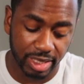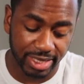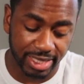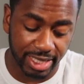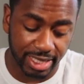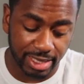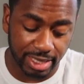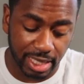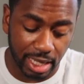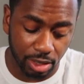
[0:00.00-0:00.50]

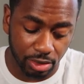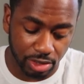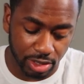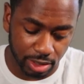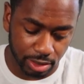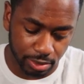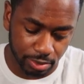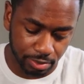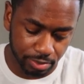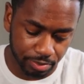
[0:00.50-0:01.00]

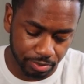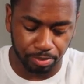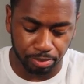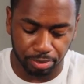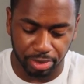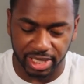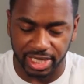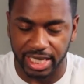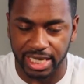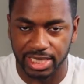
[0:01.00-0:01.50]
10,000,
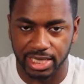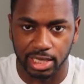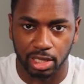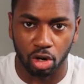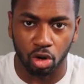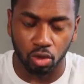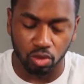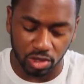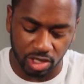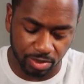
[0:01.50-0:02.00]
but that's the
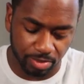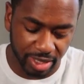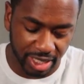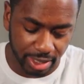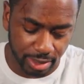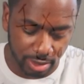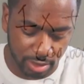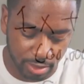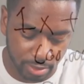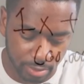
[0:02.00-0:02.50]
whole spend.